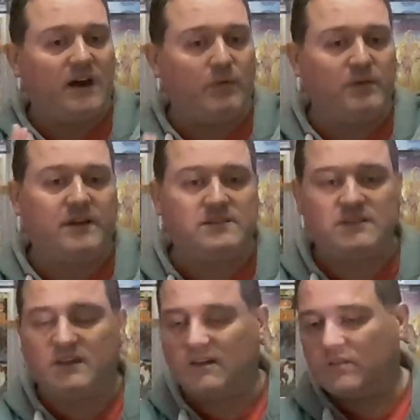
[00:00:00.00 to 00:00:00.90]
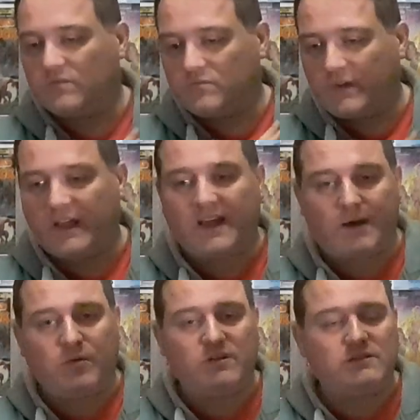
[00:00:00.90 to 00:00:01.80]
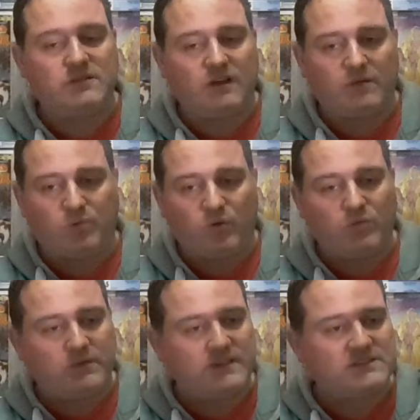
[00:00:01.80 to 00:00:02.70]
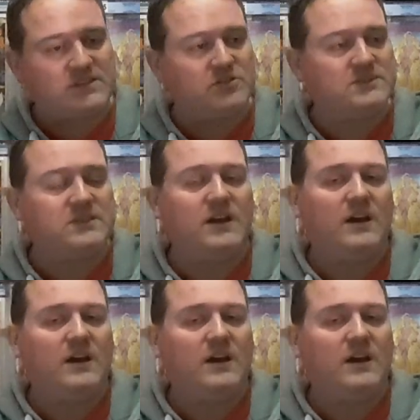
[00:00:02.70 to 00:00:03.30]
with his when he came on board with this series,